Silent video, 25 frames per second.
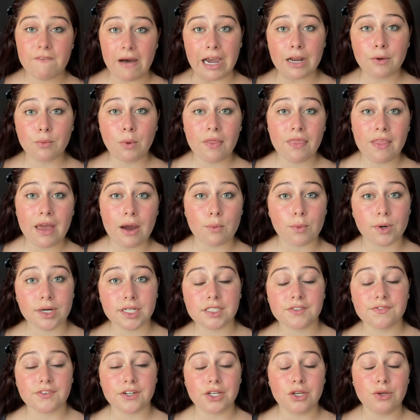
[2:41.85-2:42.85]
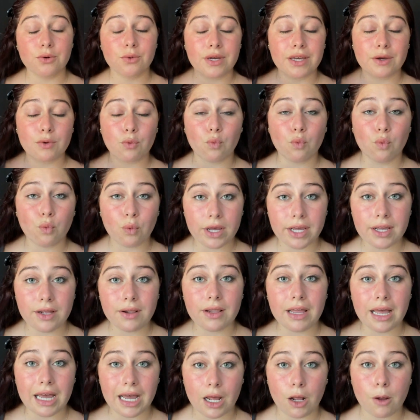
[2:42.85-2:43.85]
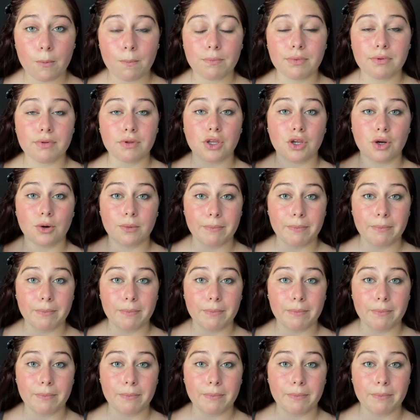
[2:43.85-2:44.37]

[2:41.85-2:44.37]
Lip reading: Find one that works for you. It will help